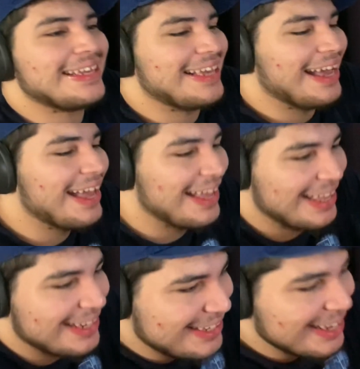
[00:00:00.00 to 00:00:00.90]

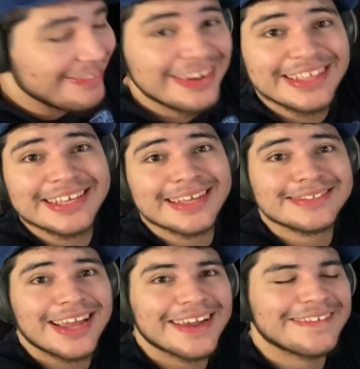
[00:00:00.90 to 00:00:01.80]
god, they really get
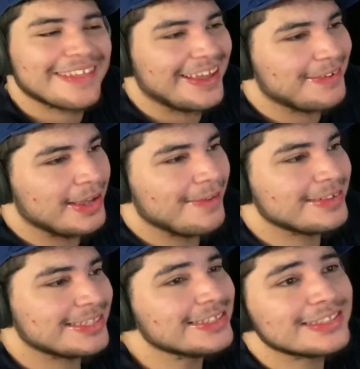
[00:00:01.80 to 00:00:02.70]
track of that ever
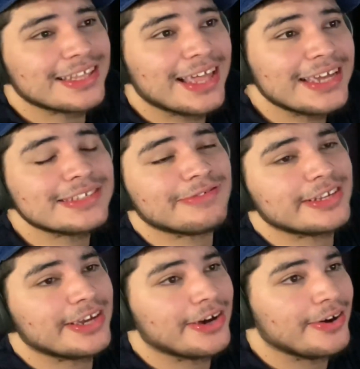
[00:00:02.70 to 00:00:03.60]
since the last
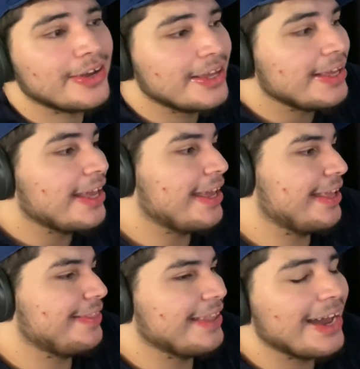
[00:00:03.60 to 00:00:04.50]
video.
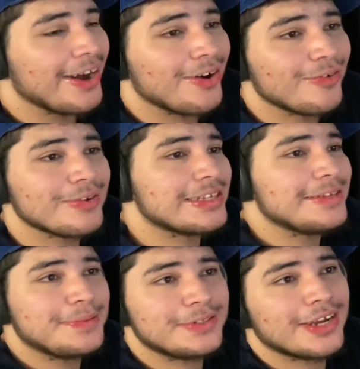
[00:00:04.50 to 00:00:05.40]
And now we
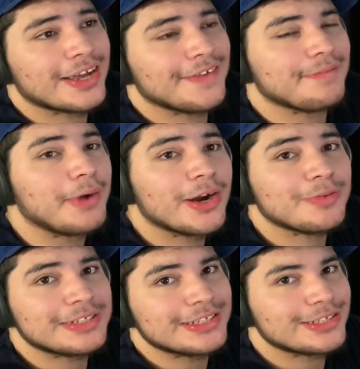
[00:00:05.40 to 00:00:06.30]
keep track if Mario
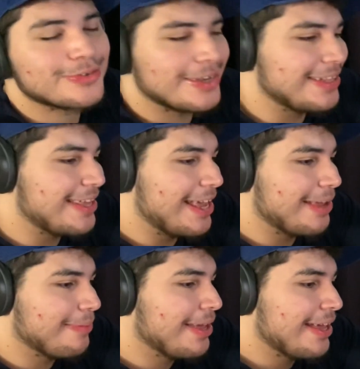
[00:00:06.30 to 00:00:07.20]
was in Squid
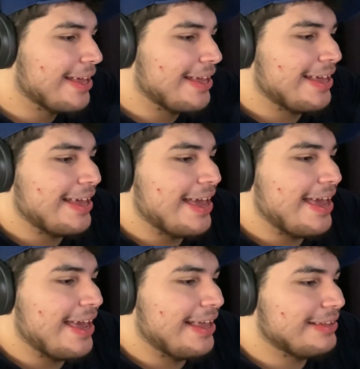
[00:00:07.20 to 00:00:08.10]
Game.
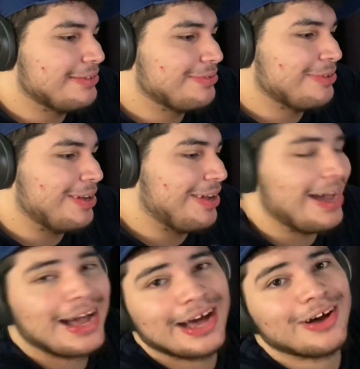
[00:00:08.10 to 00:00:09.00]
And
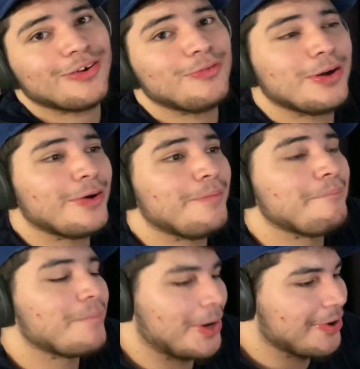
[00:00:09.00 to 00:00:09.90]
how will
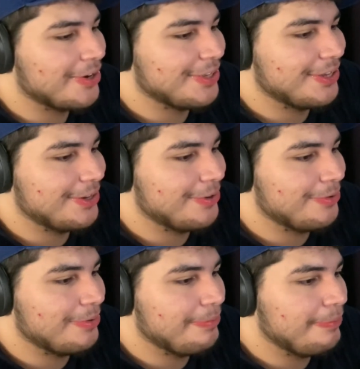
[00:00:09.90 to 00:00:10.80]

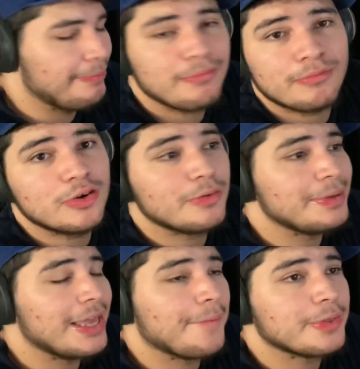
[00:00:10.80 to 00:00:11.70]
Mario will
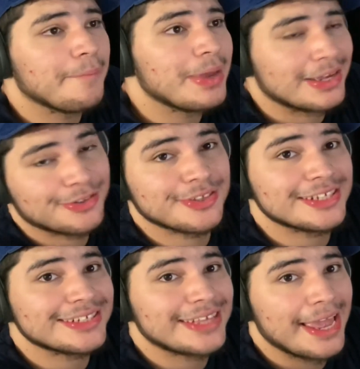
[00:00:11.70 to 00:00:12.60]
be able to make it through
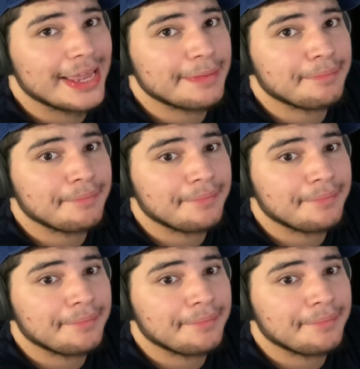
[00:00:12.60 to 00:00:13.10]
this game?